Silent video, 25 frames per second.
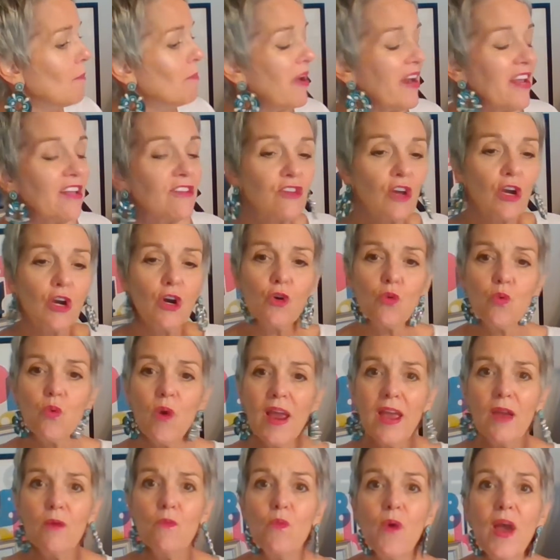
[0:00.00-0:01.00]
But it's a
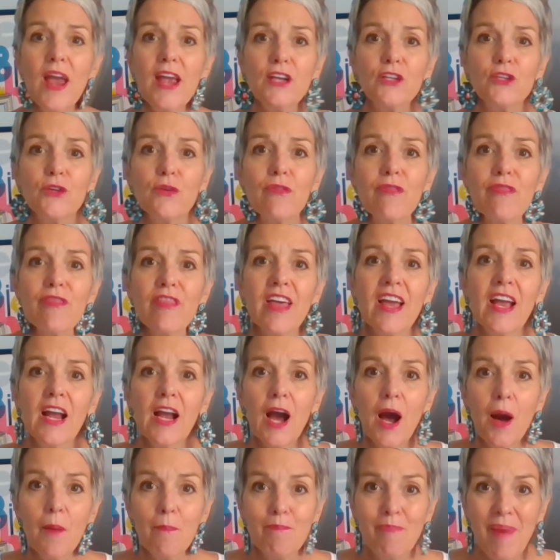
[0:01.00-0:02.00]
great way to
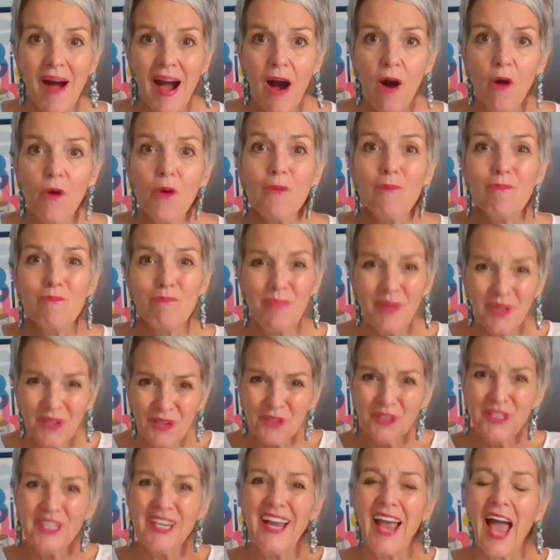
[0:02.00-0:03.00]
think about
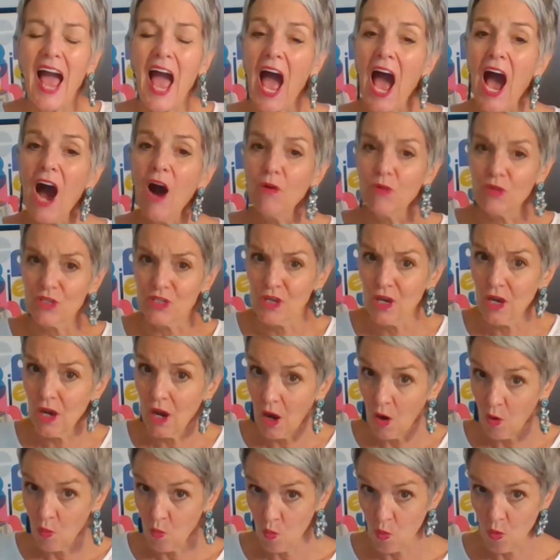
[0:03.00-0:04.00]
building out
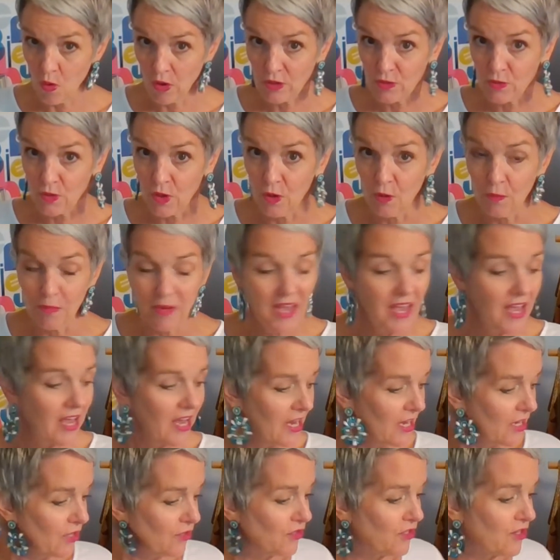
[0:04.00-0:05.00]
a wardrobe,
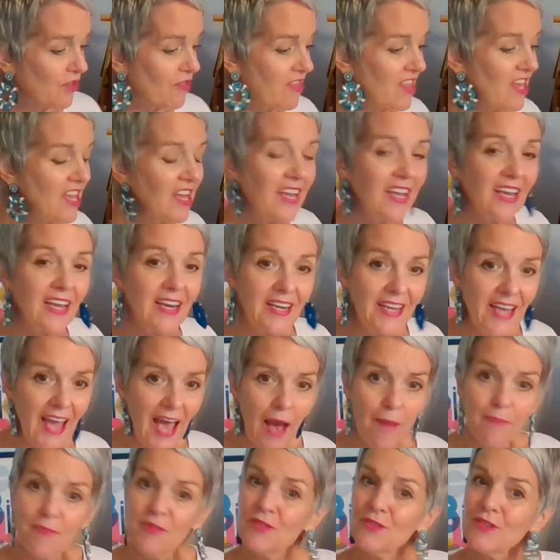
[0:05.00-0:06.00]
is to think in
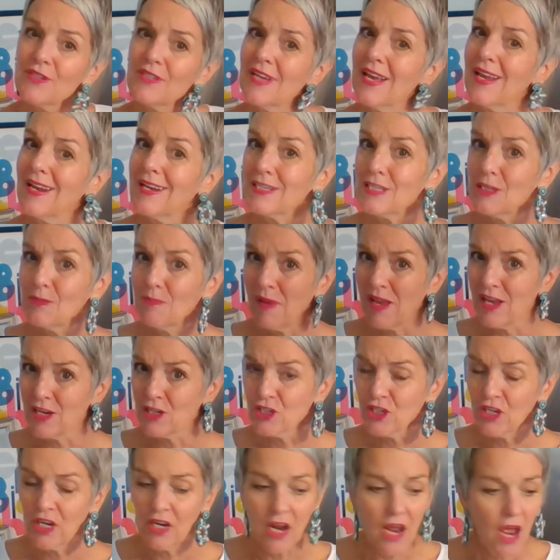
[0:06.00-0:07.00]
capsules and
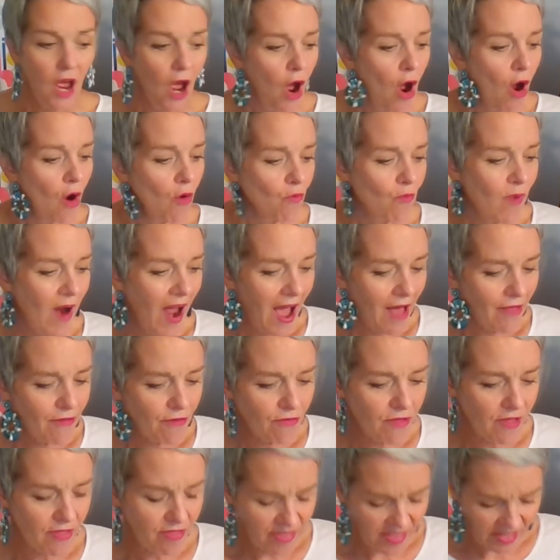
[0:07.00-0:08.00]
expansion,
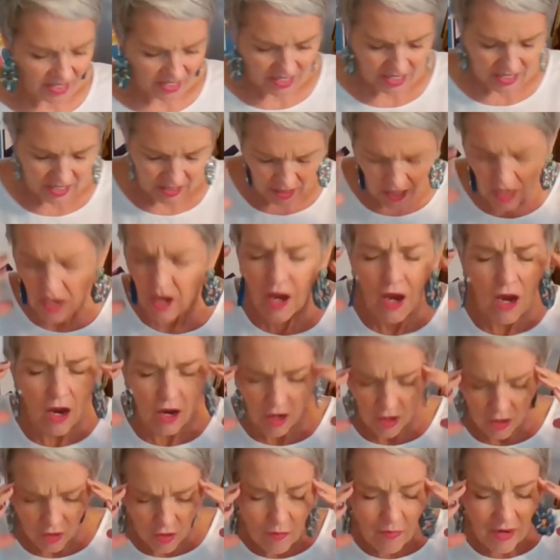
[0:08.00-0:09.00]
rather than thinking,
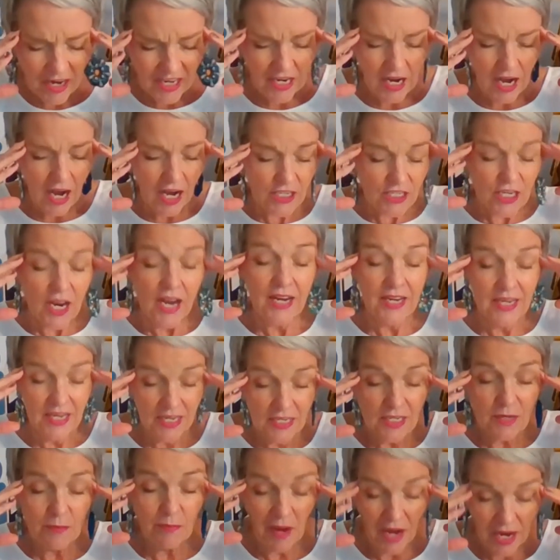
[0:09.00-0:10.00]
oh my gosh, I
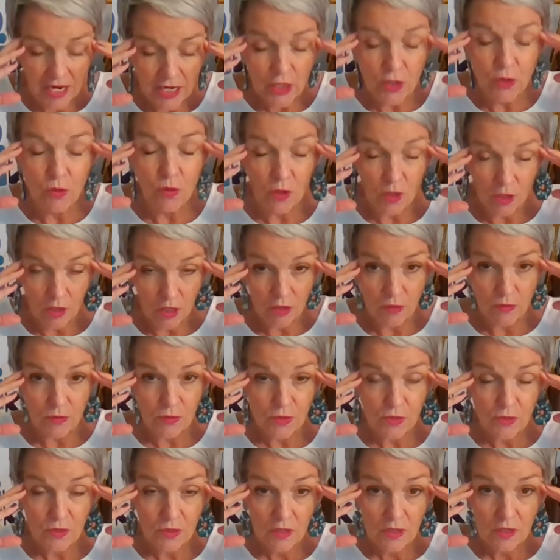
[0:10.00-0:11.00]
need to buy new
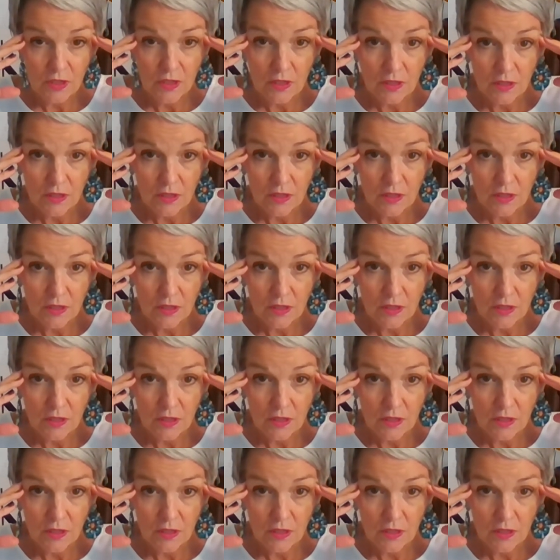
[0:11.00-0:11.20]
clothes.